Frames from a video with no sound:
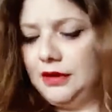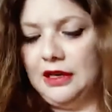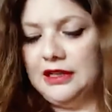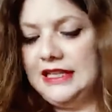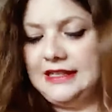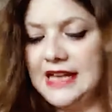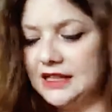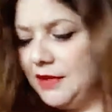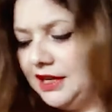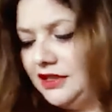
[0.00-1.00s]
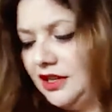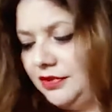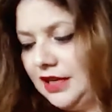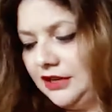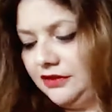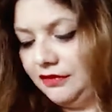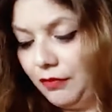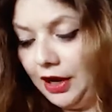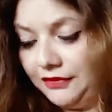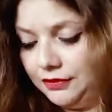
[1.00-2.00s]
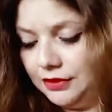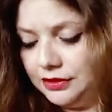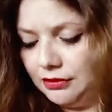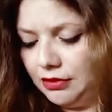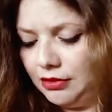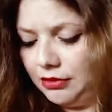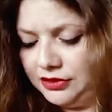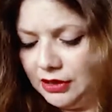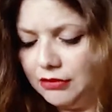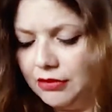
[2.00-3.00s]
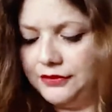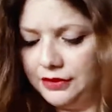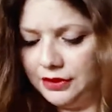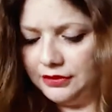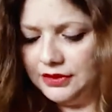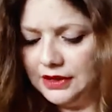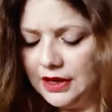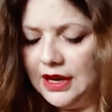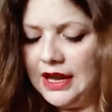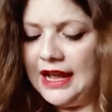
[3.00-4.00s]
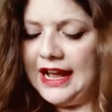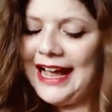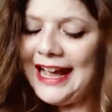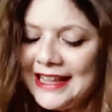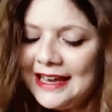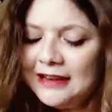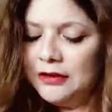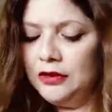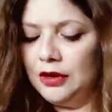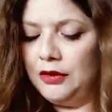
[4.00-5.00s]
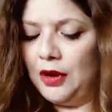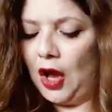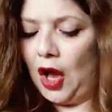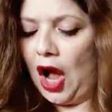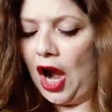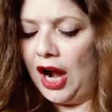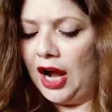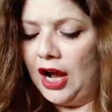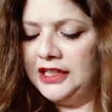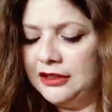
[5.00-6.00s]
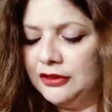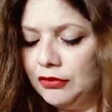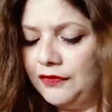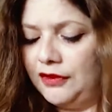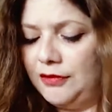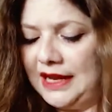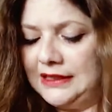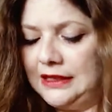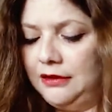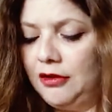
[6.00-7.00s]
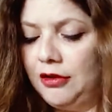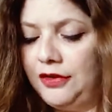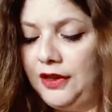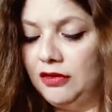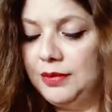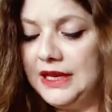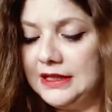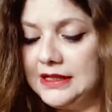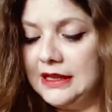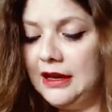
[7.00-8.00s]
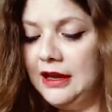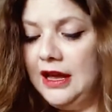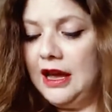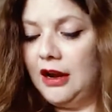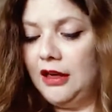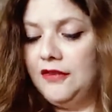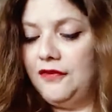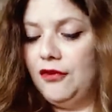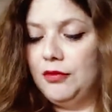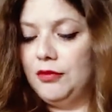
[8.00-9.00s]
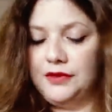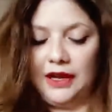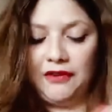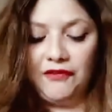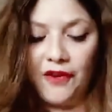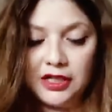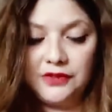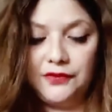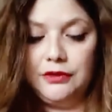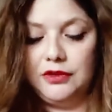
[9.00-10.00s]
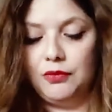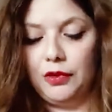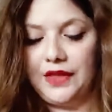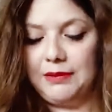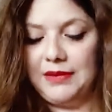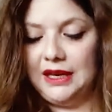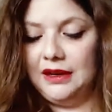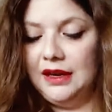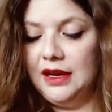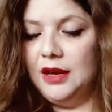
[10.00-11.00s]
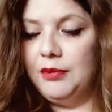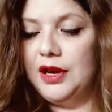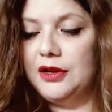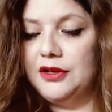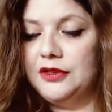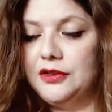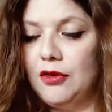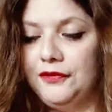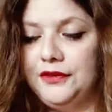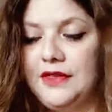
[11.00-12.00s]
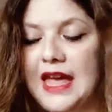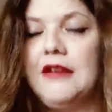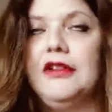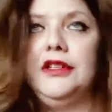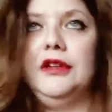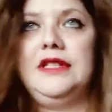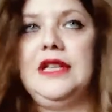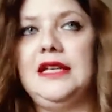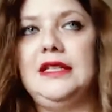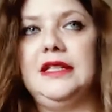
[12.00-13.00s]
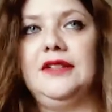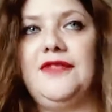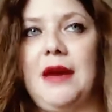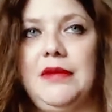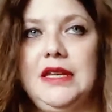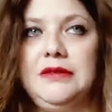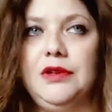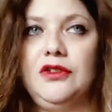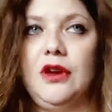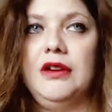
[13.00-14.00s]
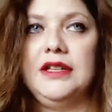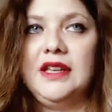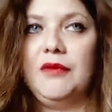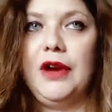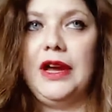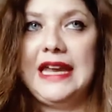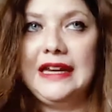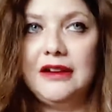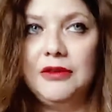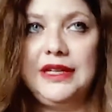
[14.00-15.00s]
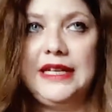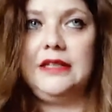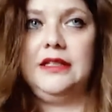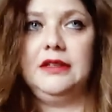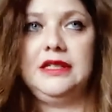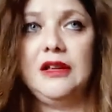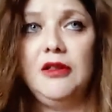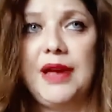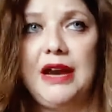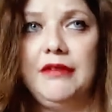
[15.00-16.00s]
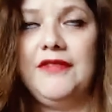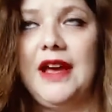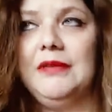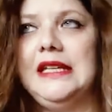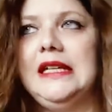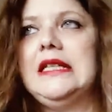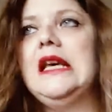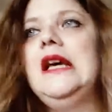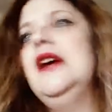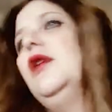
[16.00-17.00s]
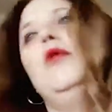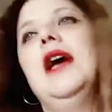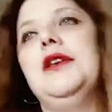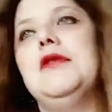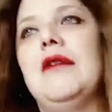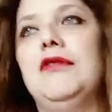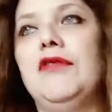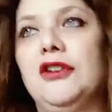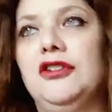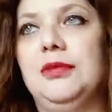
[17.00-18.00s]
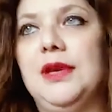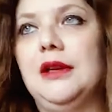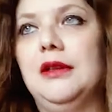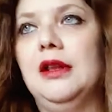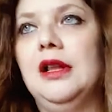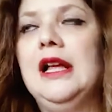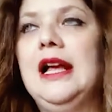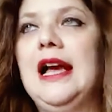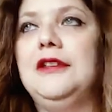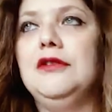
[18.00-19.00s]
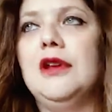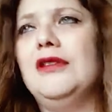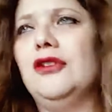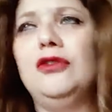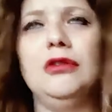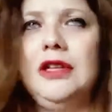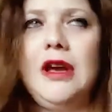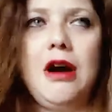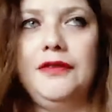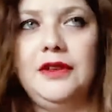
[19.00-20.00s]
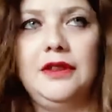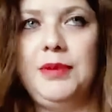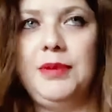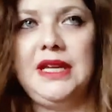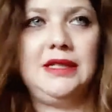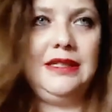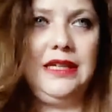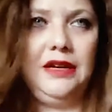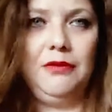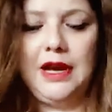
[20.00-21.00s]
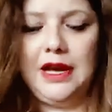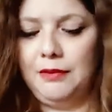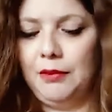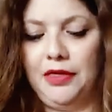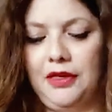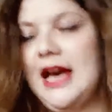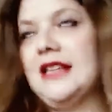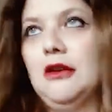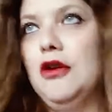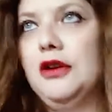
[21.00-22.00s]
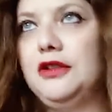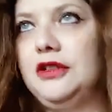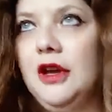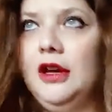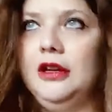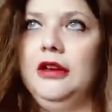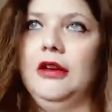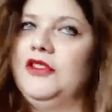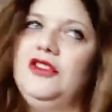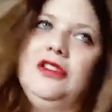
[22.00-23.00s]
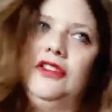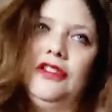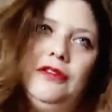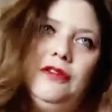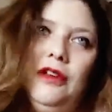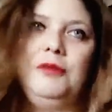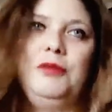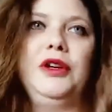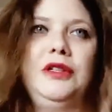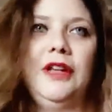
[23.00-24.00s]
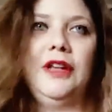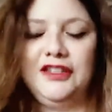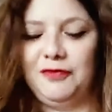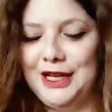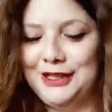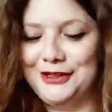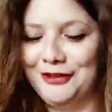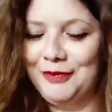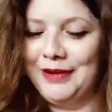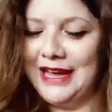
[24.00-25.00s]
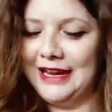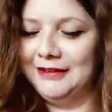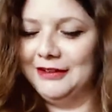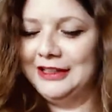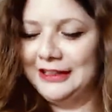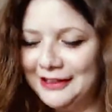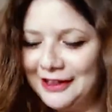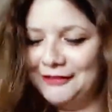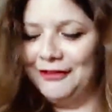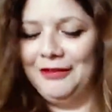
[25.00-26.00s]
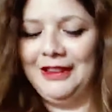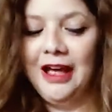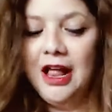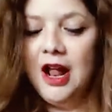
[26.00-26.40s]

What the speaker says: At least that's my interpretation of why food is so often used. And then, you know, I did a talk for Romancing the Gothic on pizza and other forms of like fast food and what they mean, because often they are associated to families which are in some way incomplete. So single parent families where you have a rushed meal, and you know that shortly after the pizza scene where the mother hasn't cooked, you know, but she's just put a slice of pizza on a plate, there's nothing wrong with that.